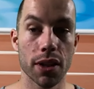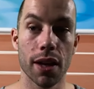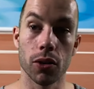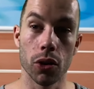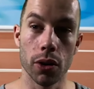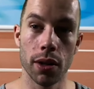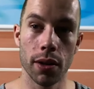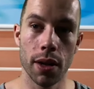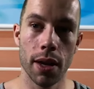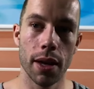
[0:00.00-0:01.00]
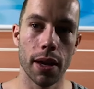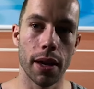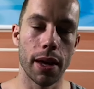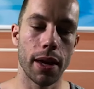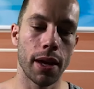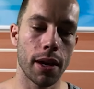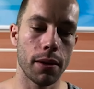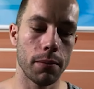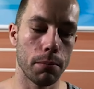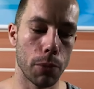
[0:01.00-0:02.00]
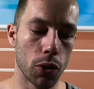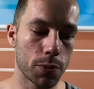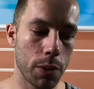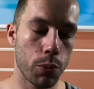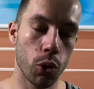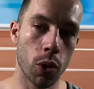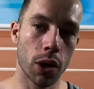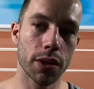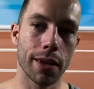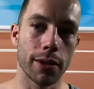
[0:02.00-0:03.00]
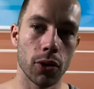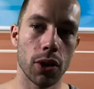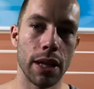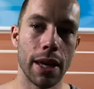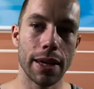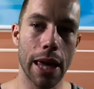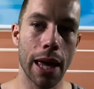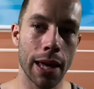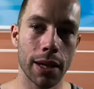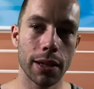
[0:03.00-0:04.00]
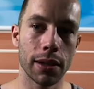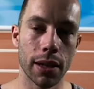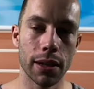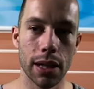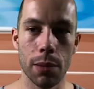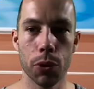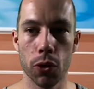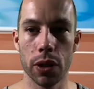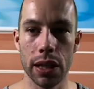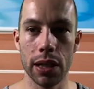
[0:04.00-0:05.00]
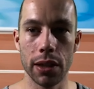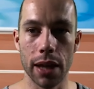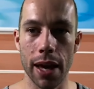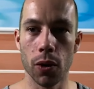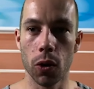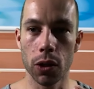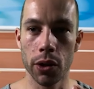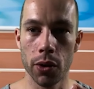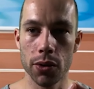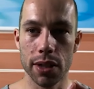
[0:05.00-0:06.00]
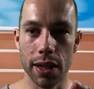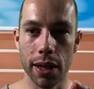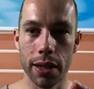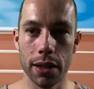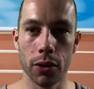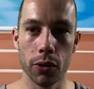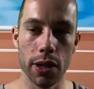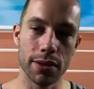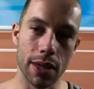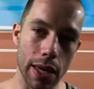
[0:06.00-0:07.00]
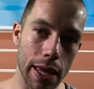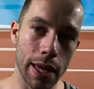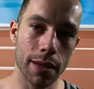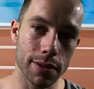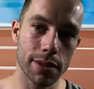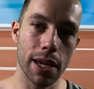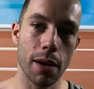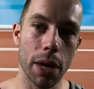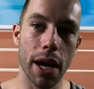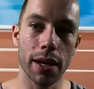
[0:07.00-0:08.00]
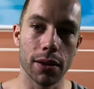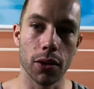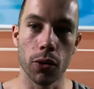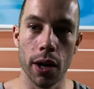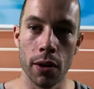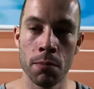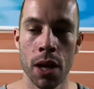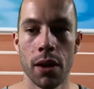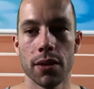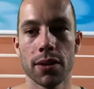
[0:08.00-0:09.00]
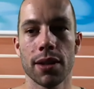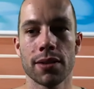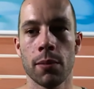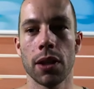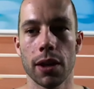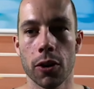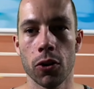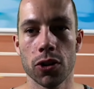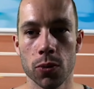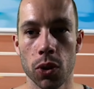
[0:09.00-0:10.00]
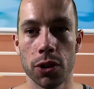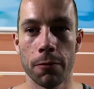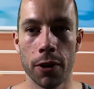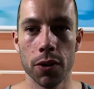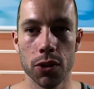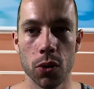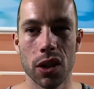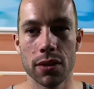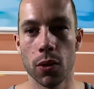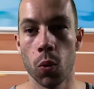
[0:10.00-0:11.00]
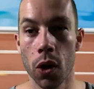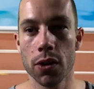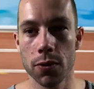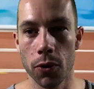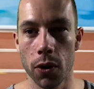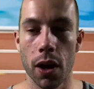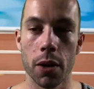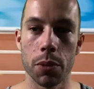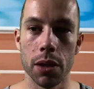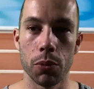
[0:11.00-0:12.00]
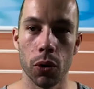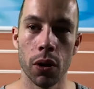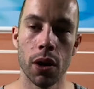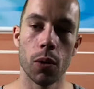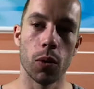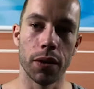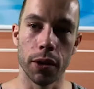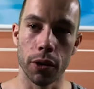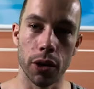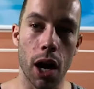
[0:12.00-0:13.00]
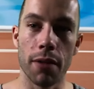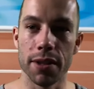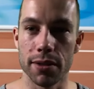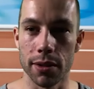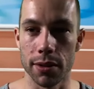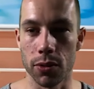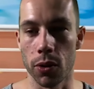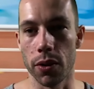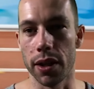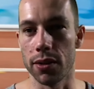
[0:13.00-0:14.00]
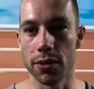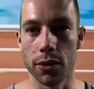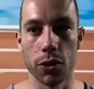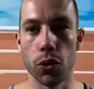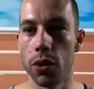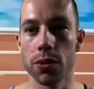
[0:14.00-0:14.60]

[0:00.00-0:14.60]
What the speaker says: that good, and most people who aren't that good can keep their knee angle closed at 90 degrees. They can stab back into the ground. So that's something that coaches will default to because it works for a lot of people when they're novices or they just are new to